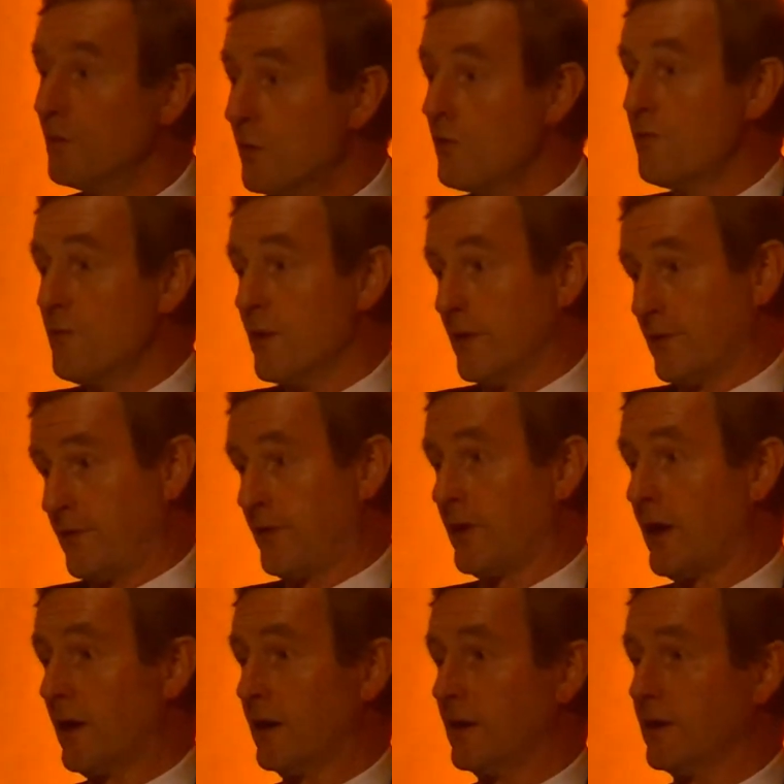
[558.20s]
movement for
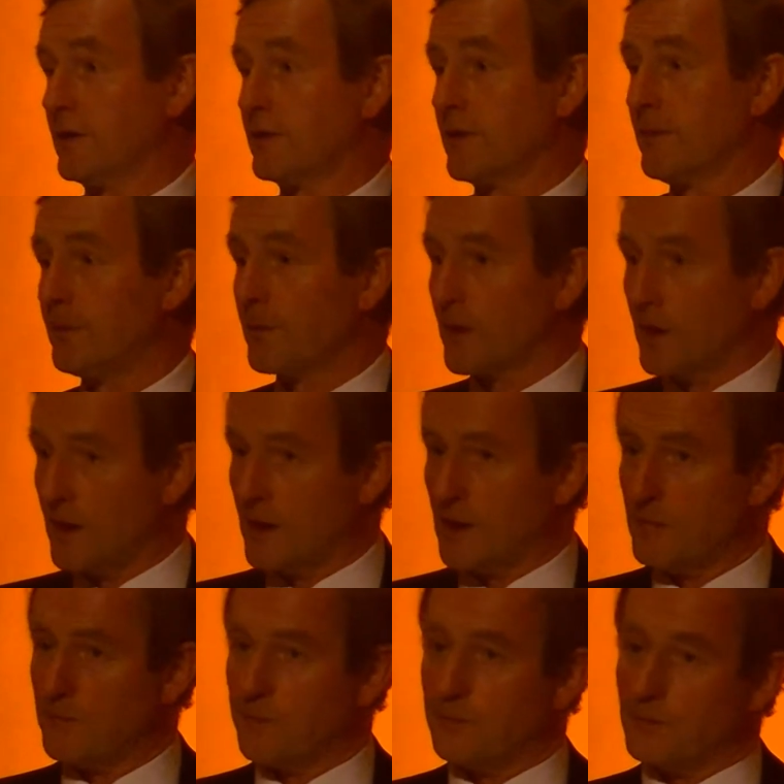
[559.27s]
Ireland,
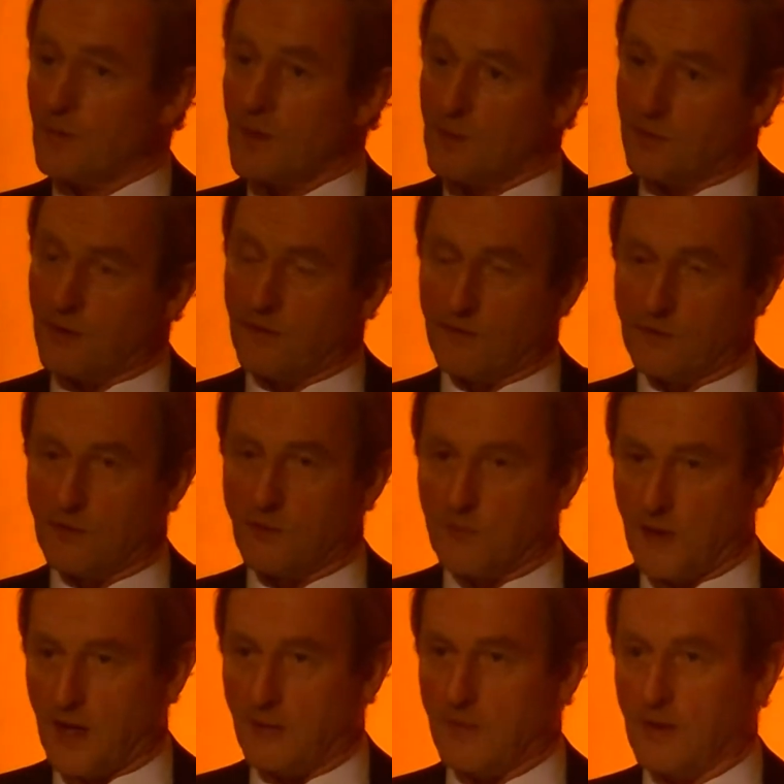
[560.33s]
President
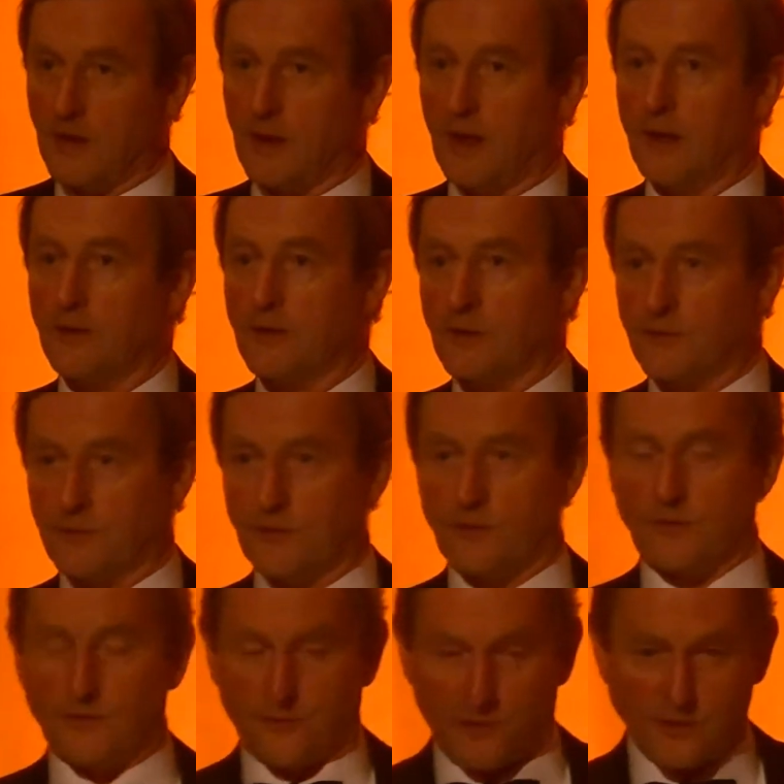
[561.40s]
Obama and his
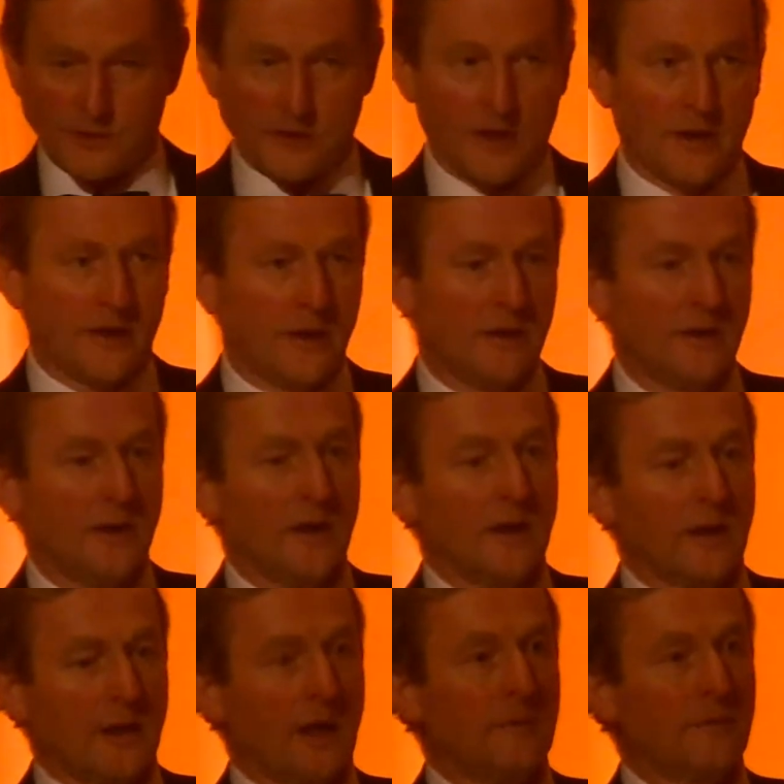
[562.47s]
First Lady
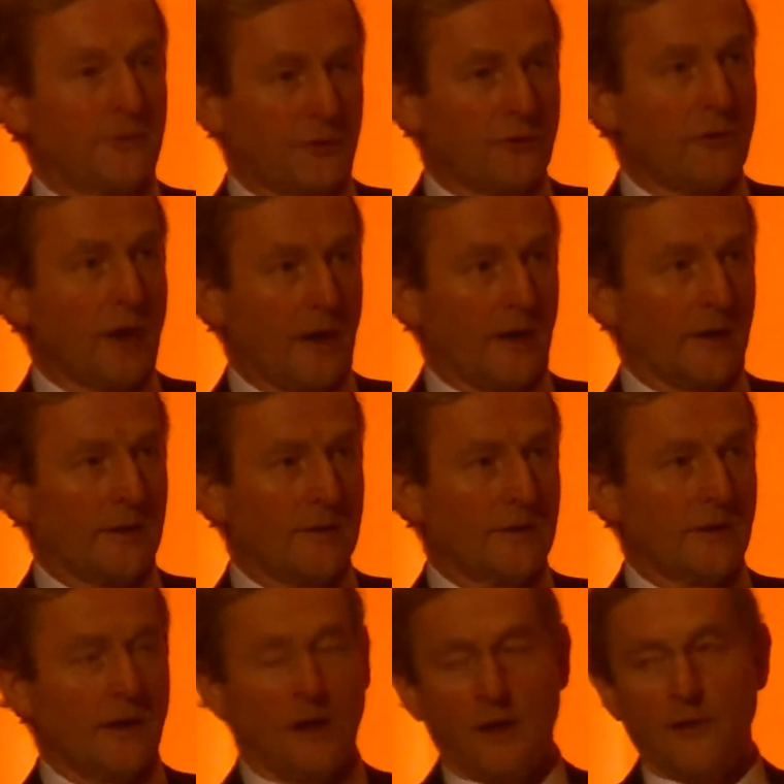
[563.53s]
came through Ireland
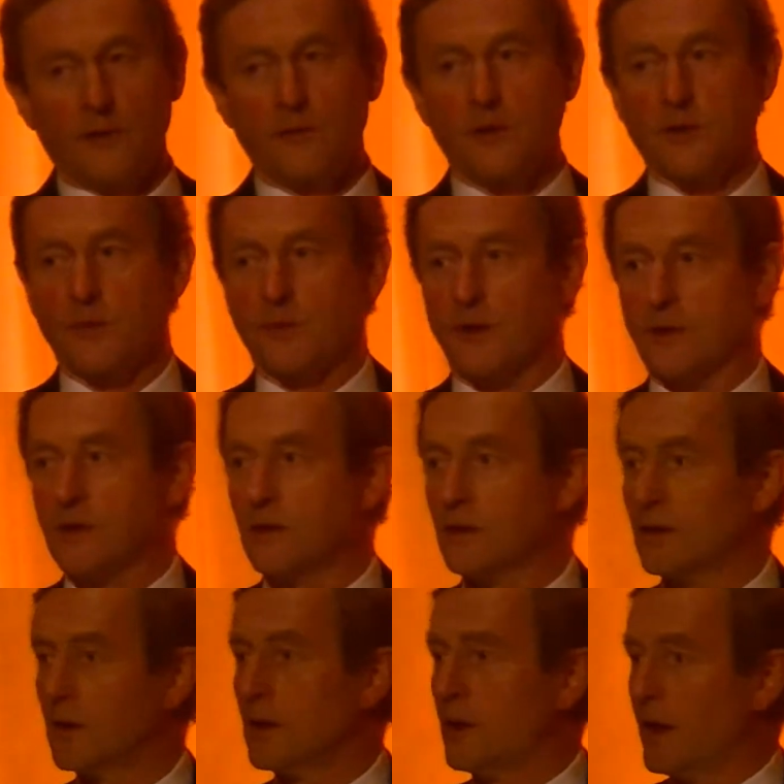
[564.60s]
on their way to Britain,
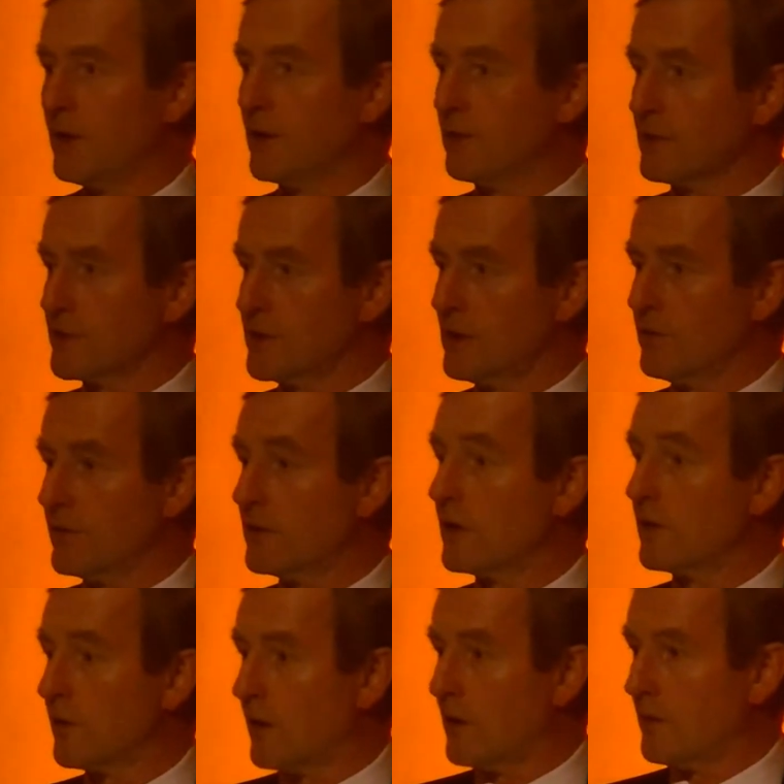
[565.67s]
and they received
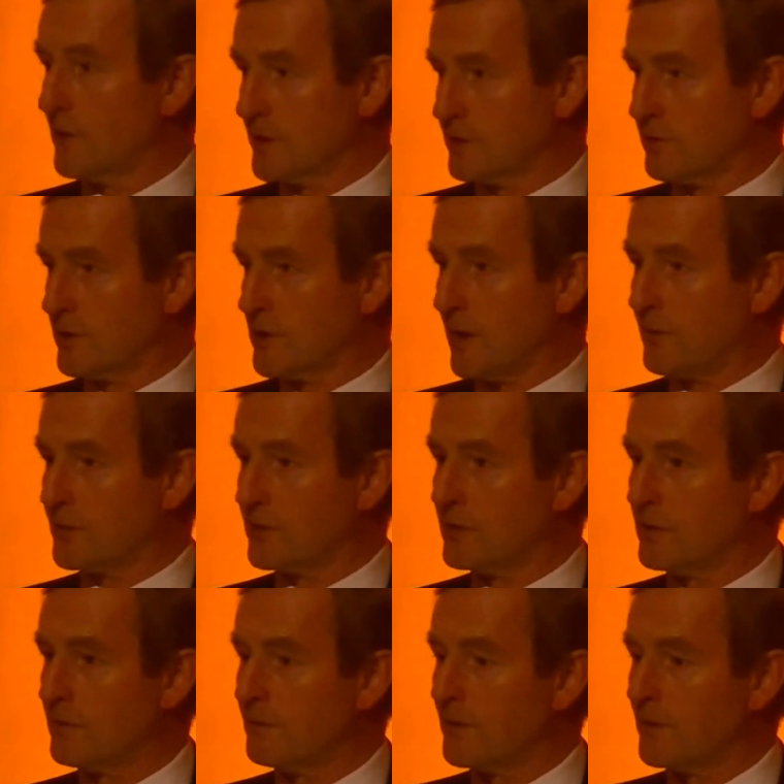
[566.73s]
an enormous reception